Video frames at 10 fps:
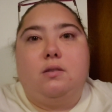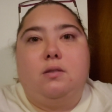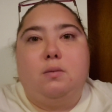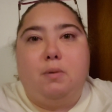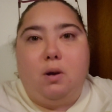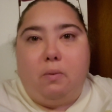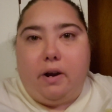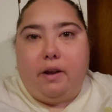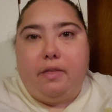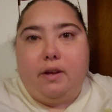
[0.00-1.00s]
to be
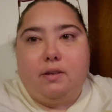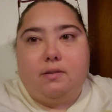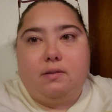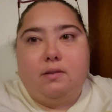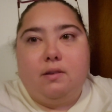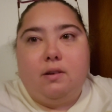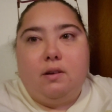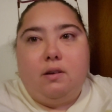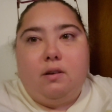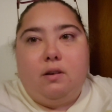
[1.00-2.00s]
aware of this.
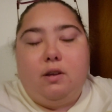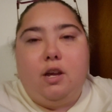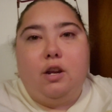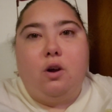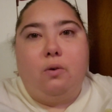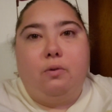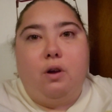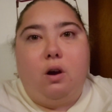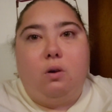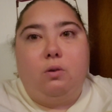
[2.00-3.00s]
You don't
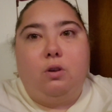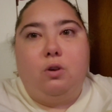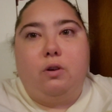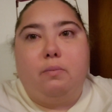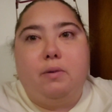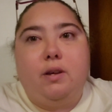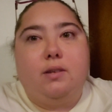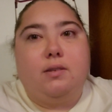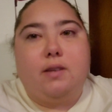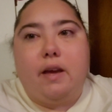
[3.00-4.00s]
know, you could be
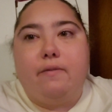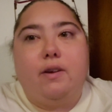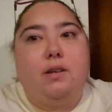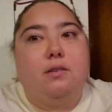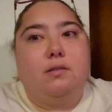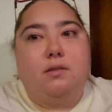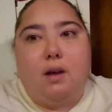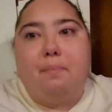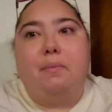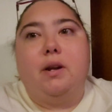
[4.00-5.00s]
saving
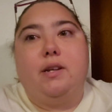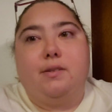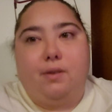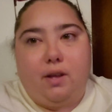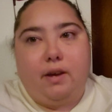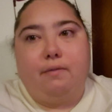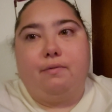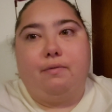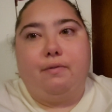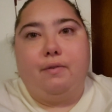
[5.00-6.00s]
somebody's
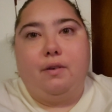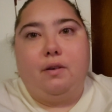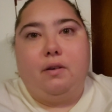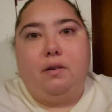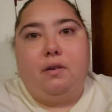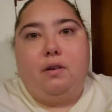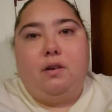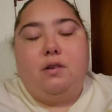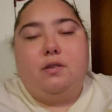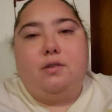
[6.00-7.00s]
life.
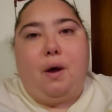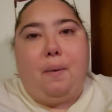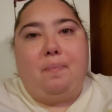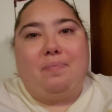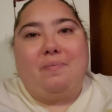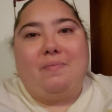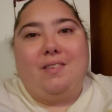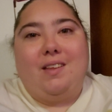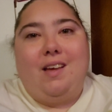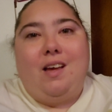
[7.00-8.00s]
So,
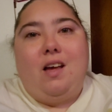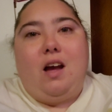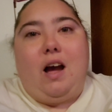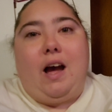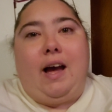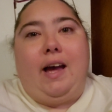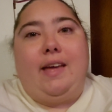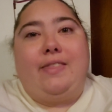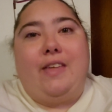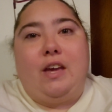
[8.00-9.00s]

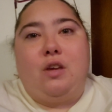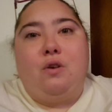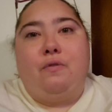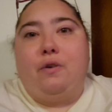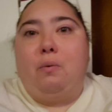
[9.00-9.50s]
I thank you for